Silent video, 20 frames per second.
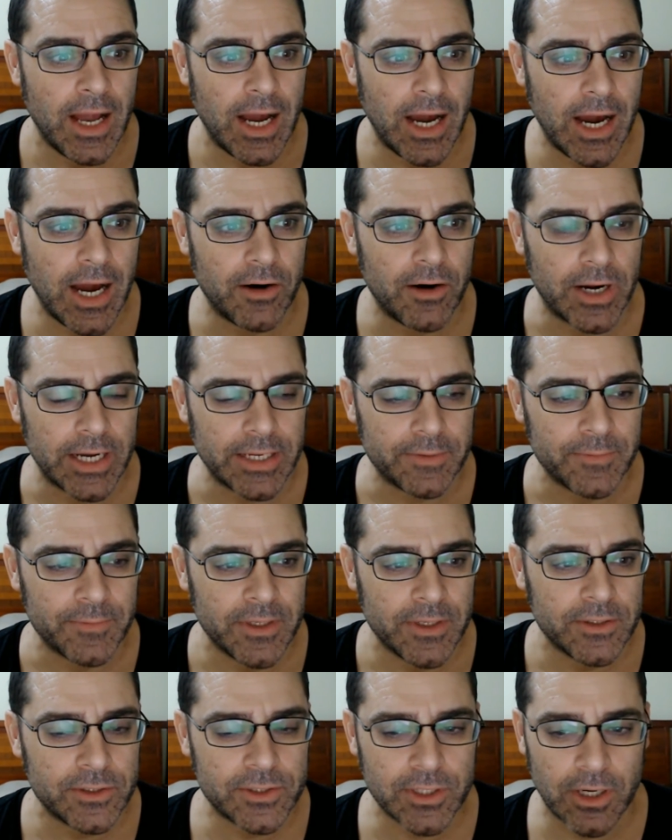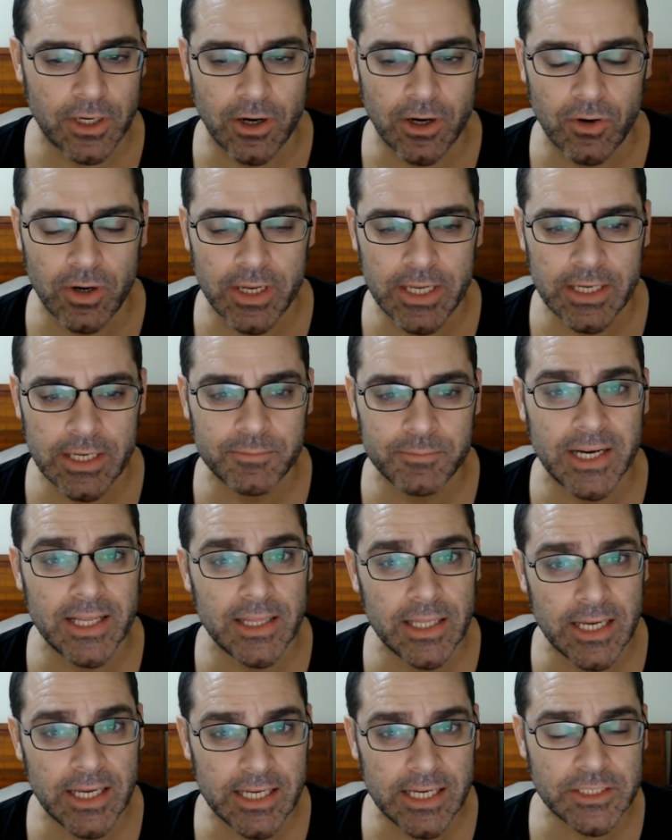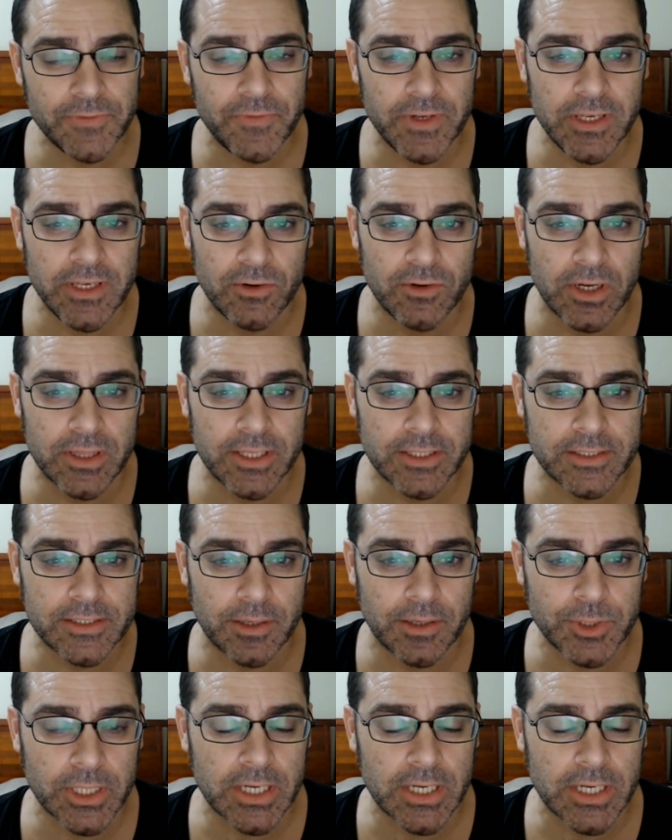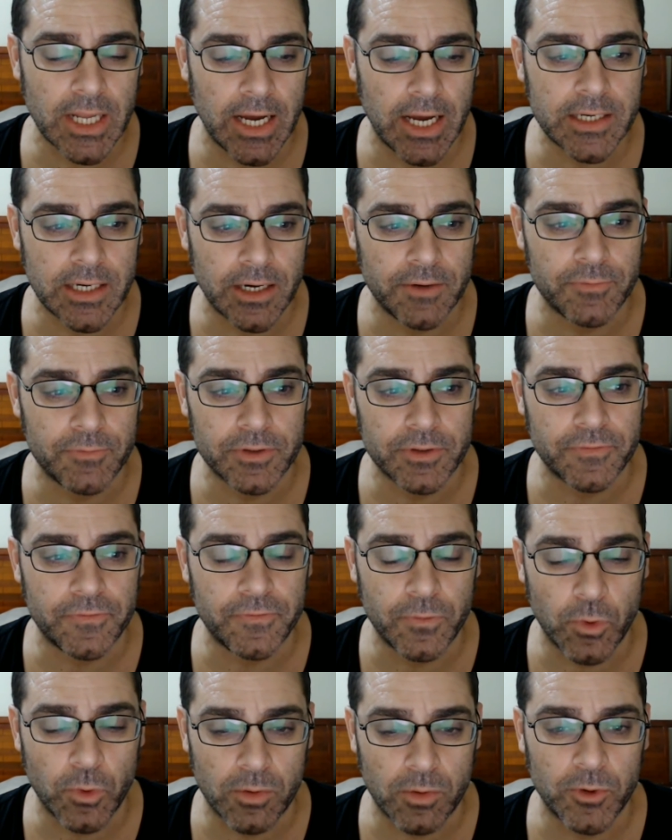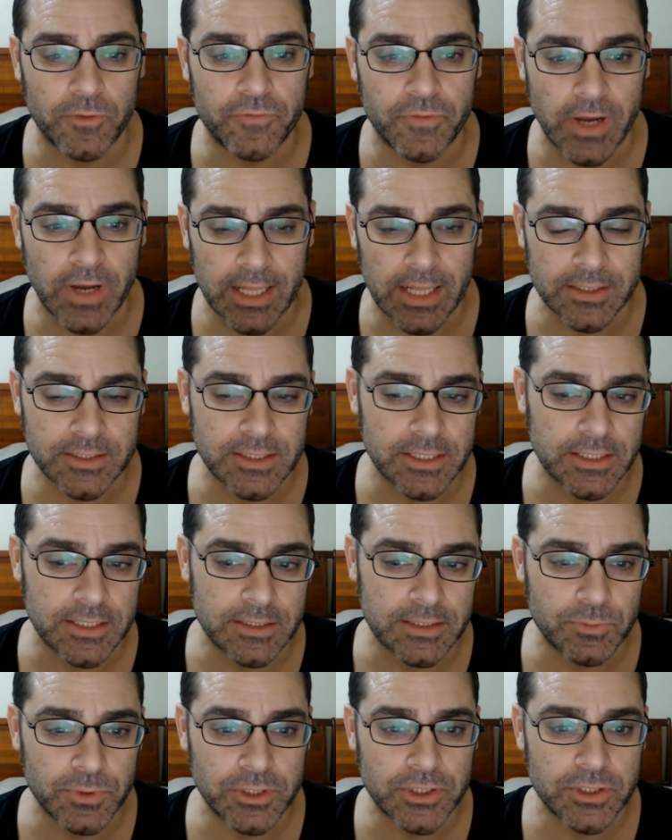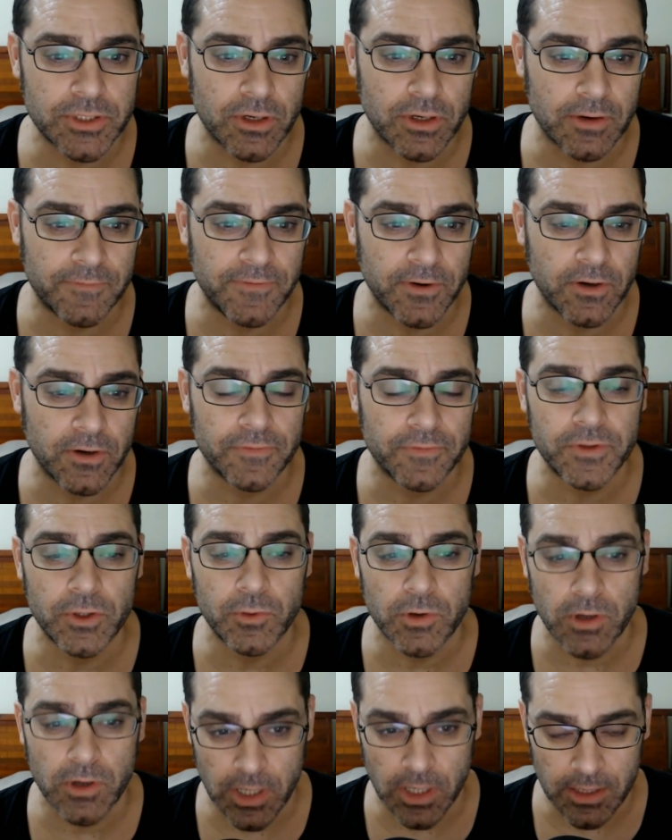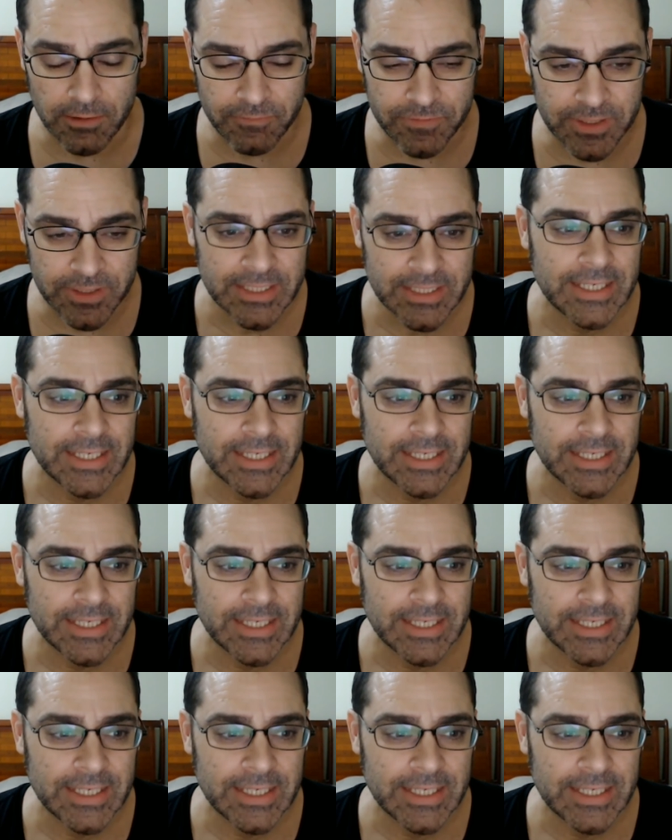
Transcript: All right. So in my last video on this subject, I covered formal fallacies, which there are far fewer of.